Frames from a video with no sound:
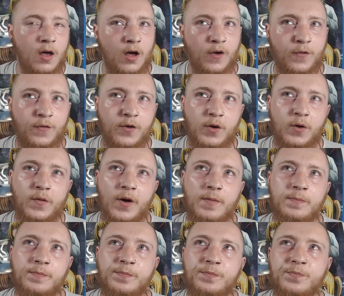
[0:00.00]
A few of
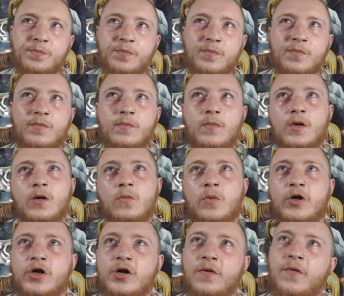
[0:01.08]
them,
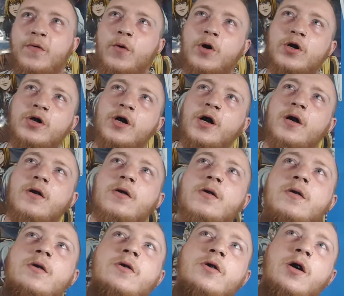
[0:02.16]
which is unfortunate.
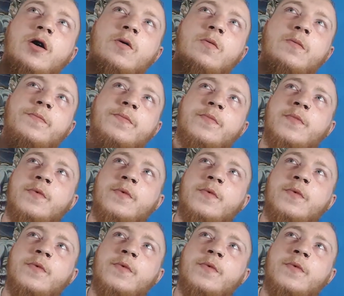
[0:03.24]
So